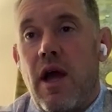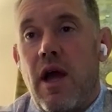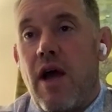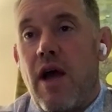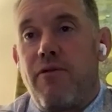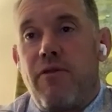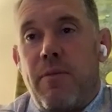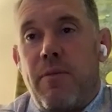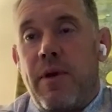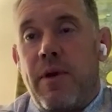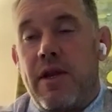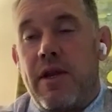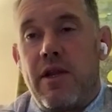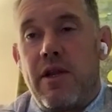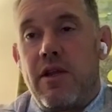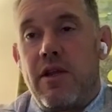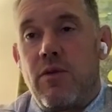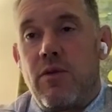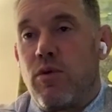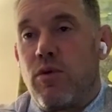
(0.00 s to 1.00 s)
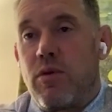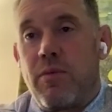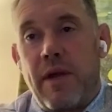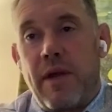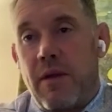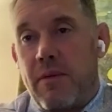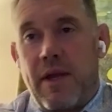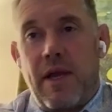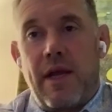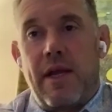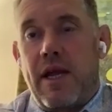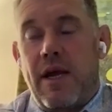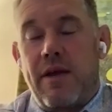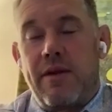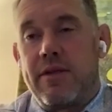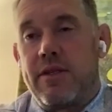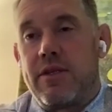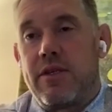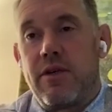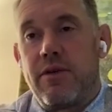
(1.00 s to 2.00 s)
every pin and you wouldn't be able to get
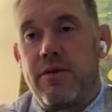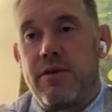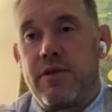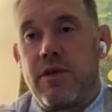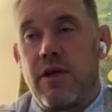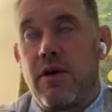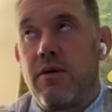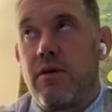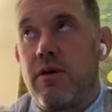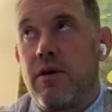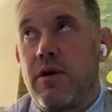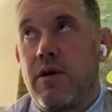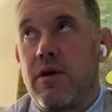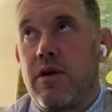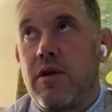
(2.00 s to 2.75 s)
down in two. So.